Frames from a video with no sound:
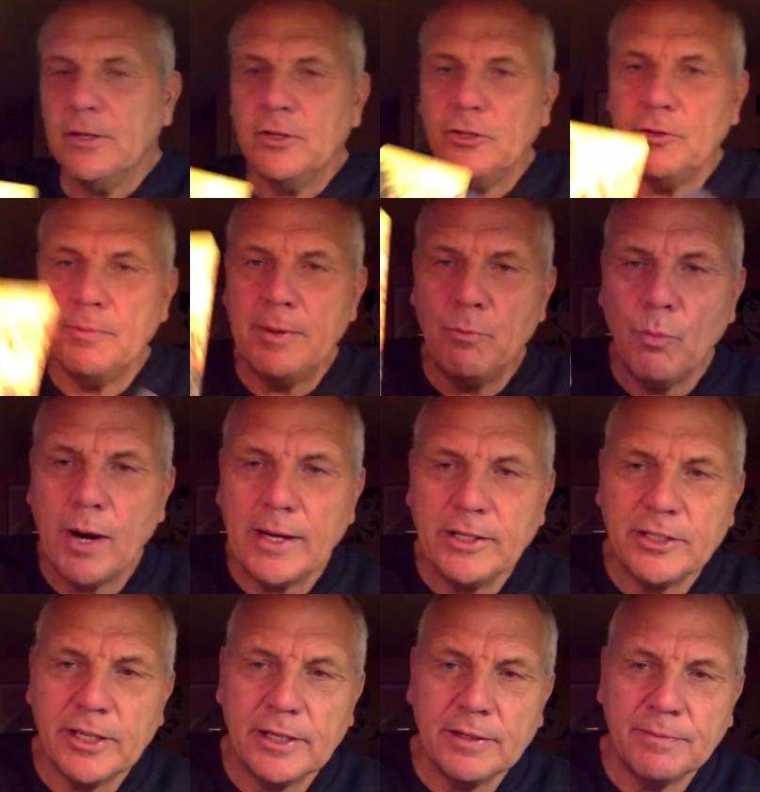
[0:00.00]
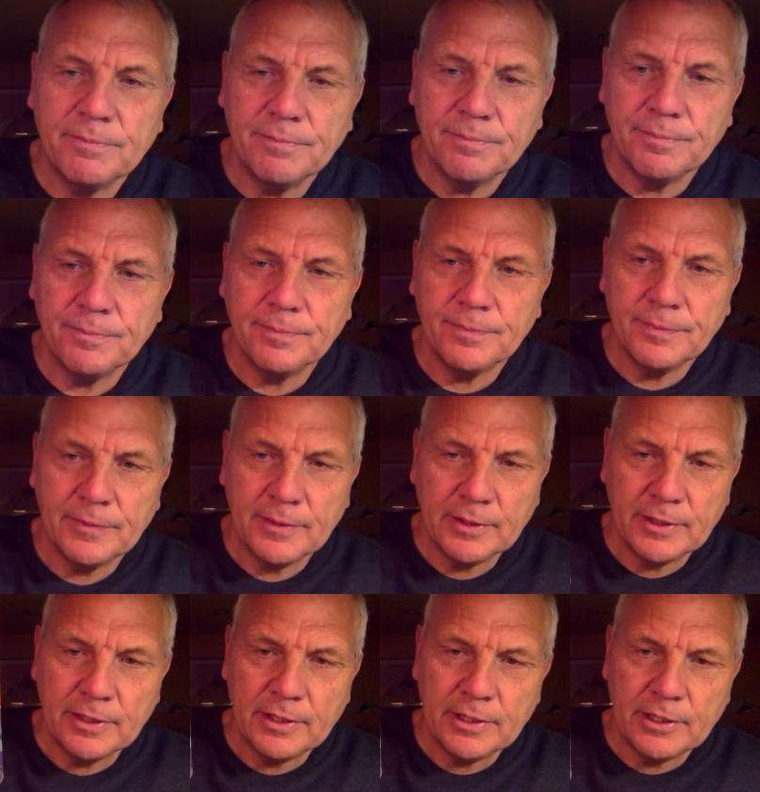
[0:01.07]
You've been waiting.
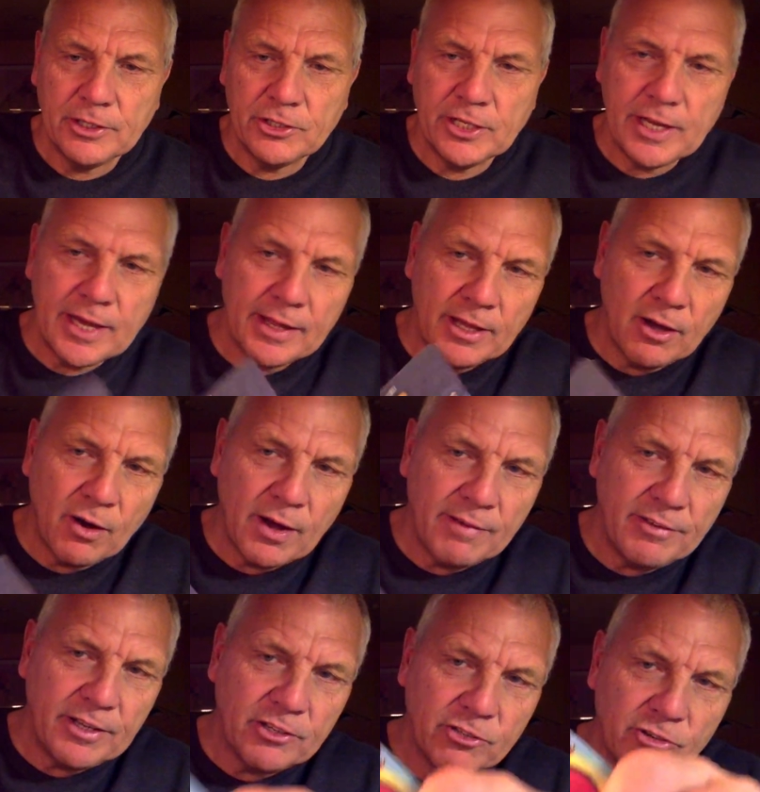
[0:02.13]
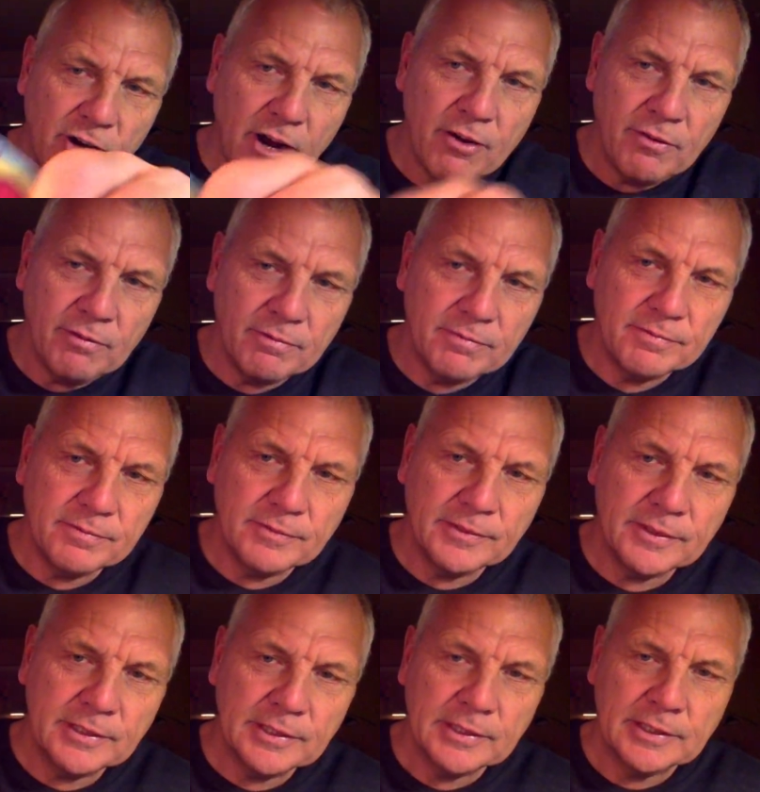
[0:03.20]
You see how the ivy's grown?
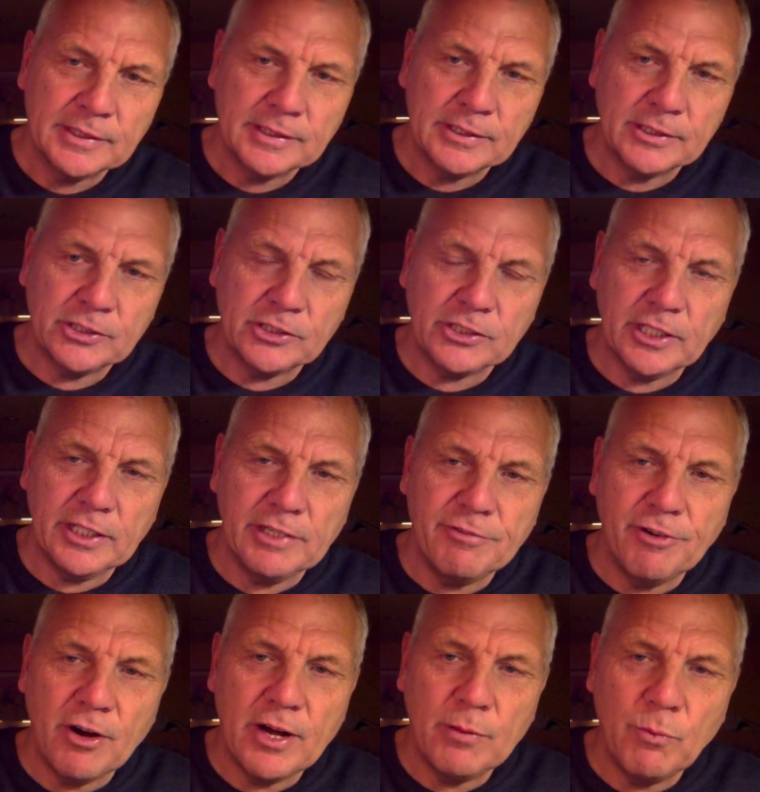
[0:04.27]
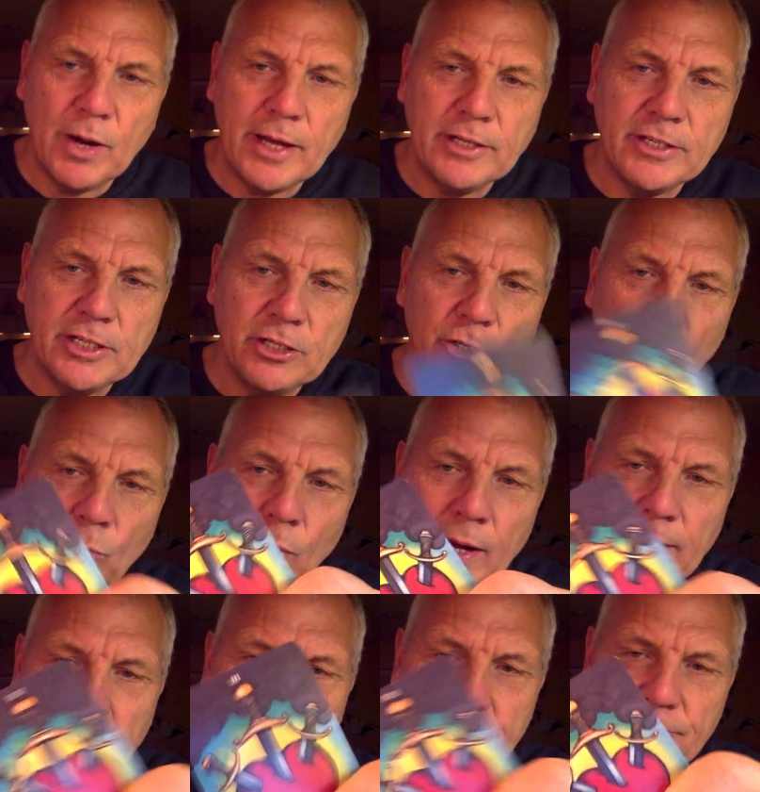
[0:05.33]
Signifying waiting. You're
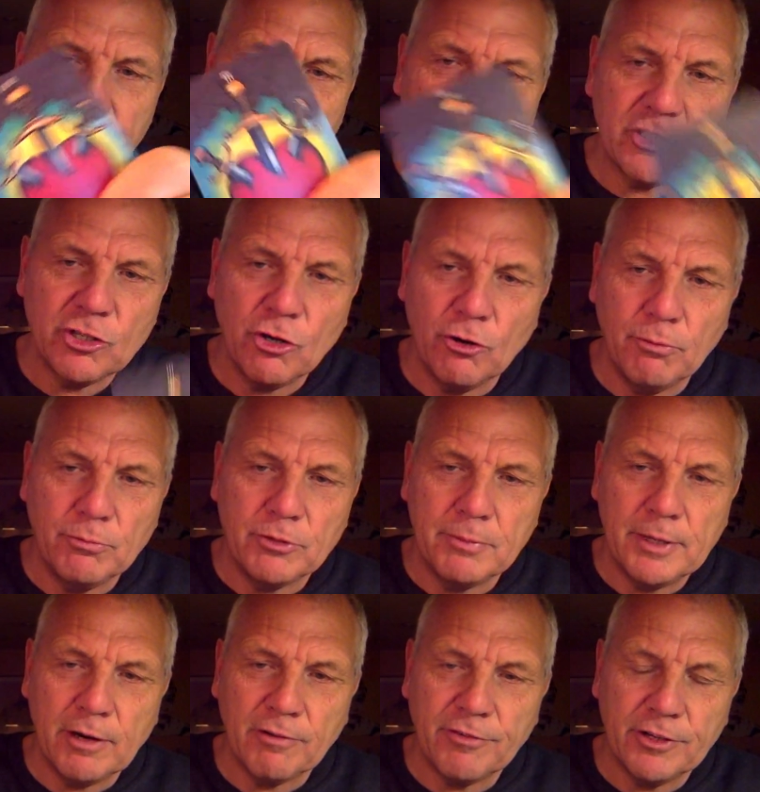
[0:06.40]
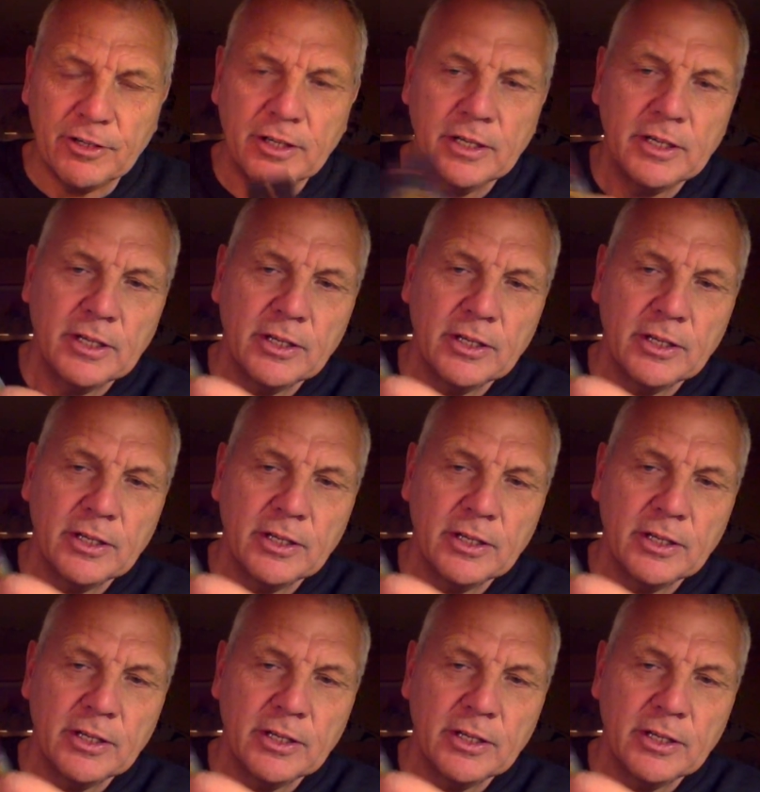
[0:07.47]
waiting for this cup to be offered.